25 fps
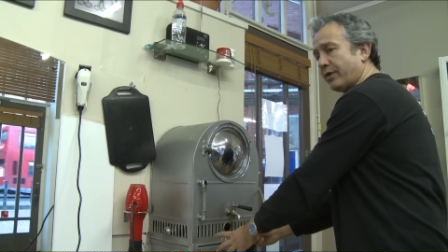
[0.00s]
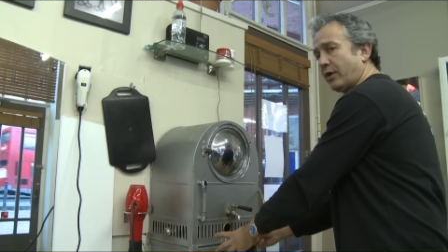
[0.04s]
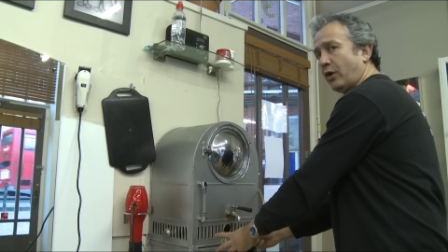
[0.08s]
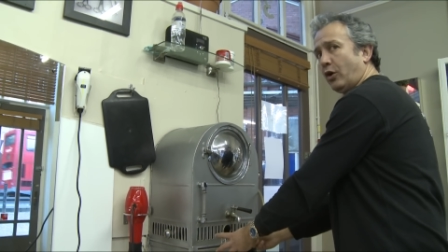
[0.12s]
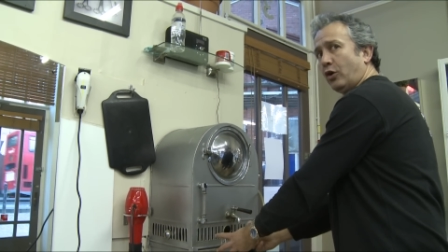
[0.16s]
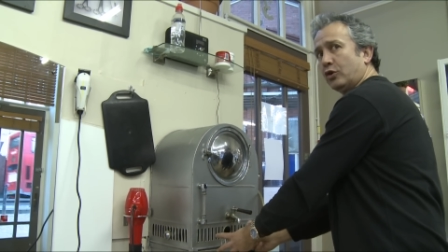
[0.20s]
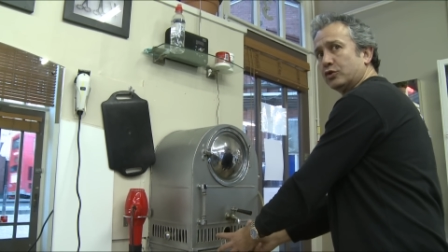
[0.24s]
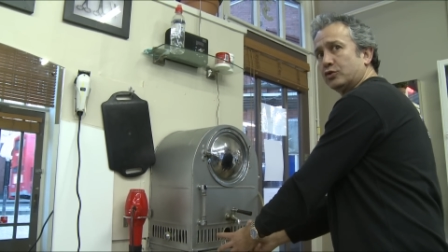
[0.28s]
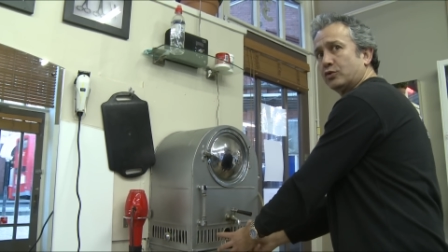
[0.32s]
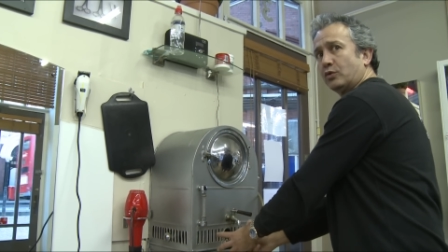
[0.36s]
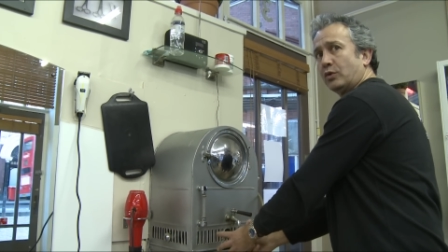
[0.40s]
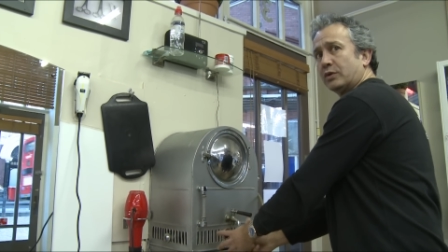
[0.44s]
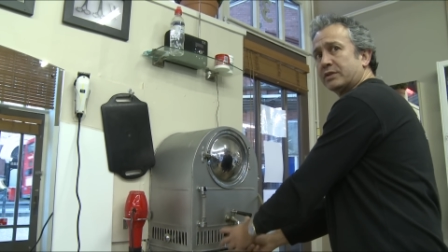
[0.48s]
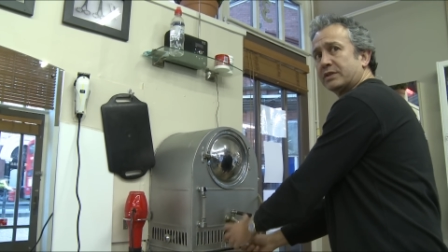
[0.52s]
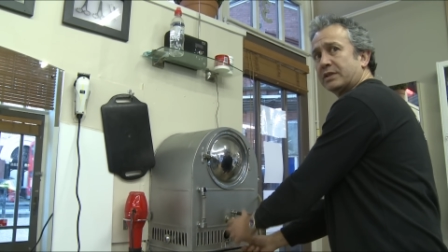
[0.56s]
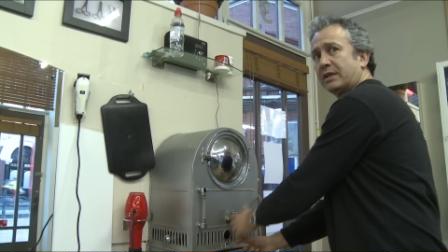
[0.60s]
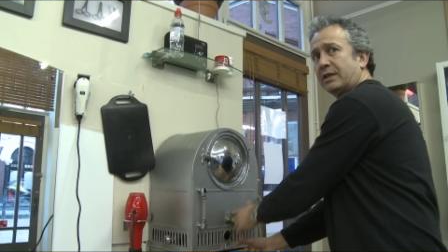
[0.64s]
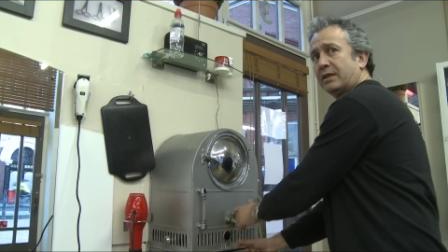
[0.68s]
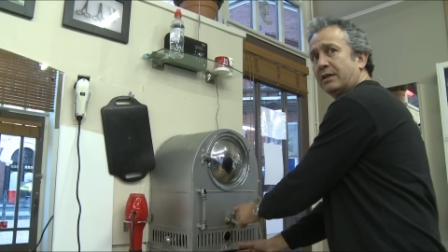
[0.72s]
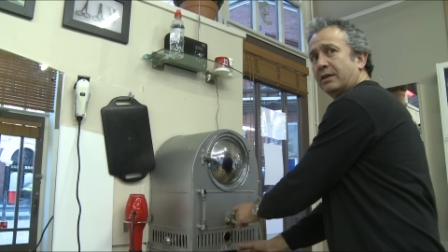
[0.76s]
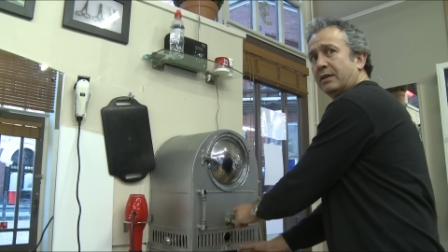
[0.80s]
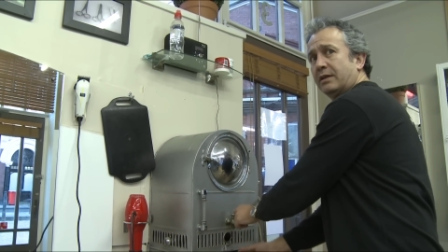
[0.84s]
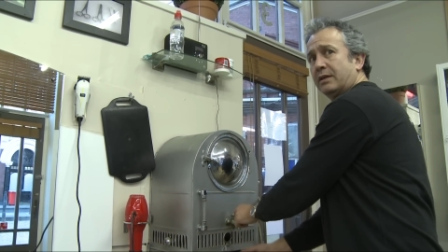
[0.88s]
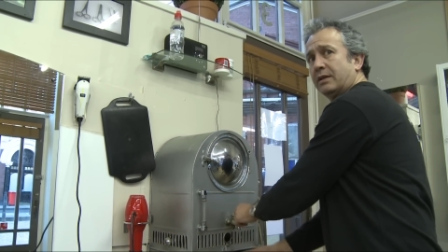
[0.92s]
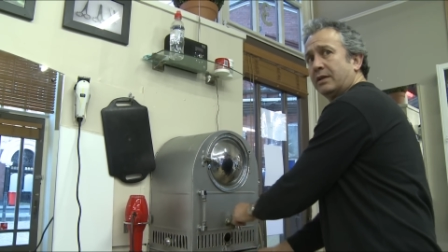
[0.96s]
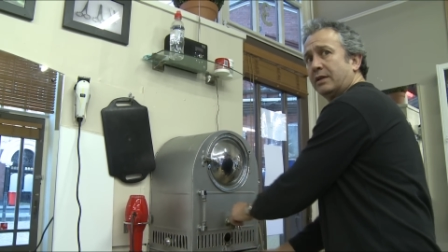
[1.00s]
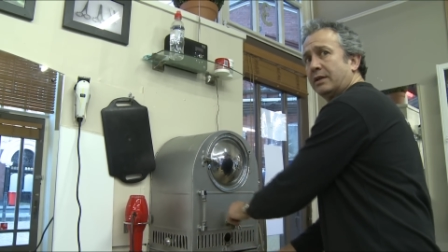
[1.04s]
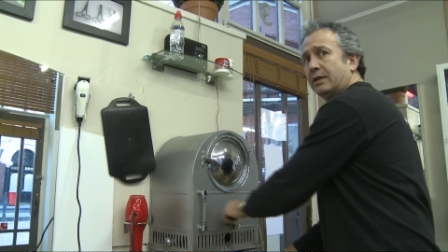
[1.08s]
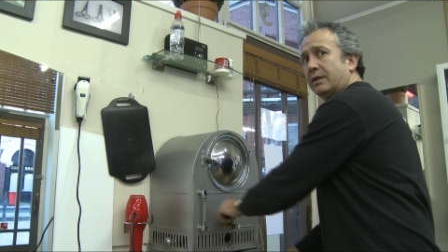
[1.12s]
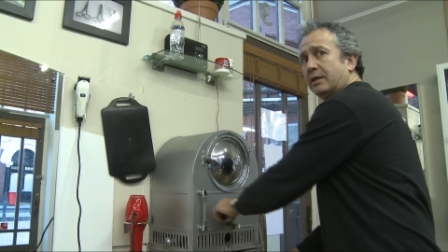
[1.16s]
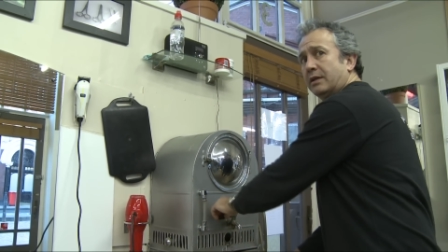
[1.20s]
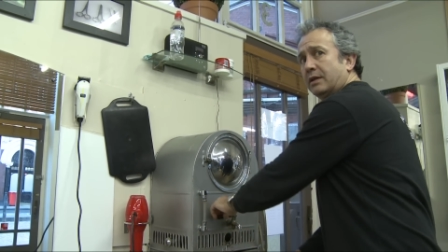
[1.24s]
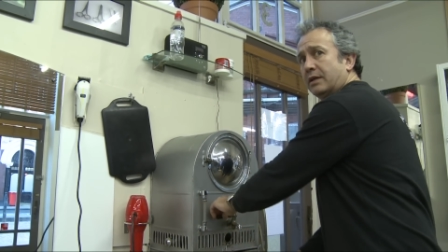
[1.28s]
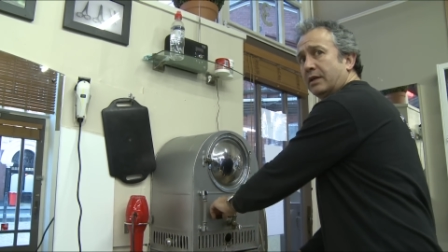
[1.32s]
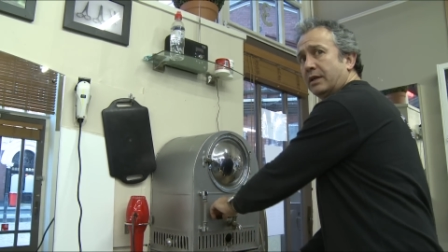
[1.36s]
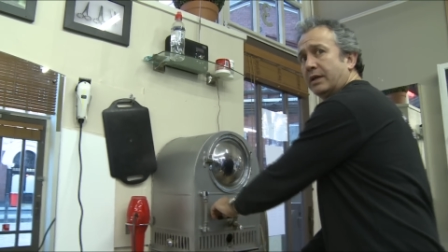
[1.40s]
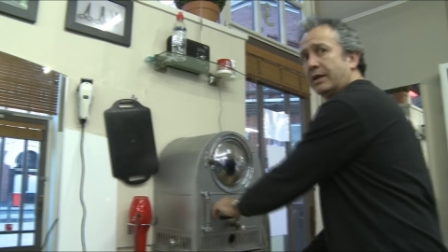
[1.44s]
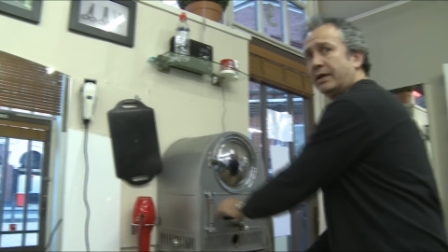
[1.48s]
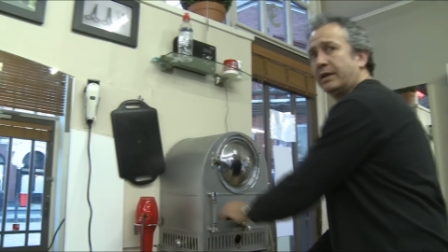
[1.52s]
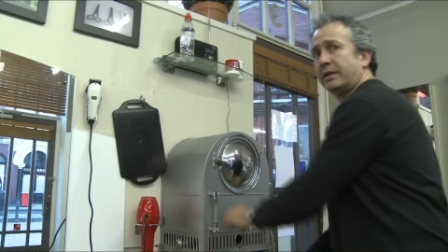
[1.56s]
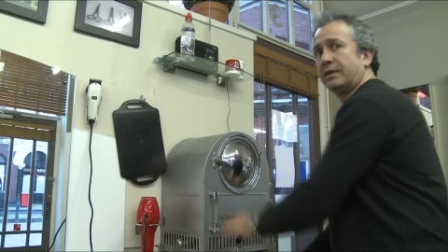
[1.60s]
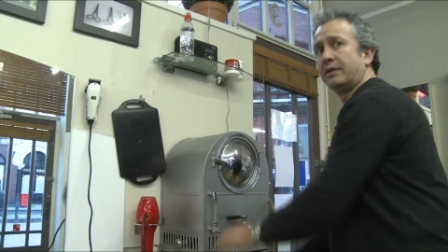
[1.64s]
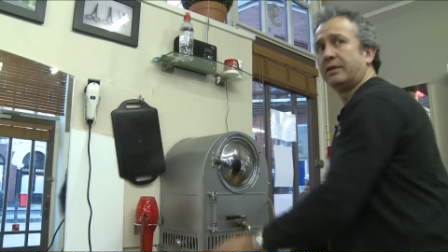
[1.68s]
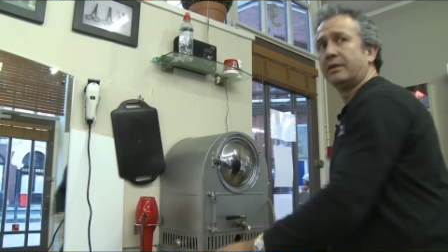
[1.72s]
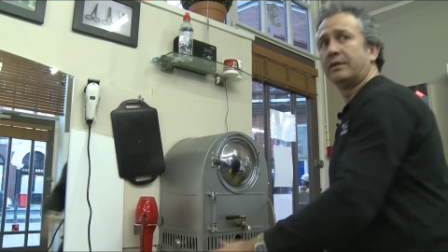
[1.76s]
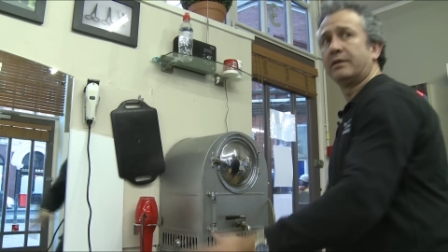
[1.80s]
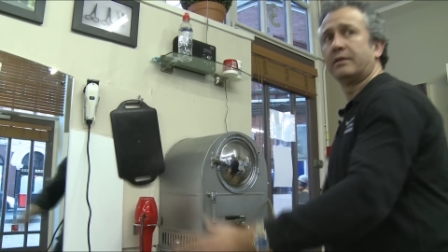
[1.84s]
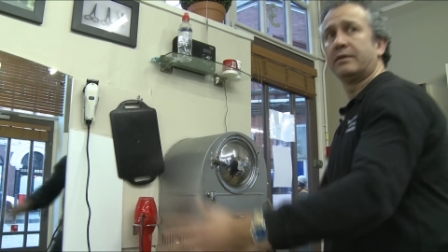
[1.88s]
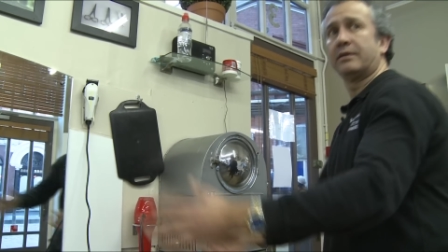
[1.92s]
hot water and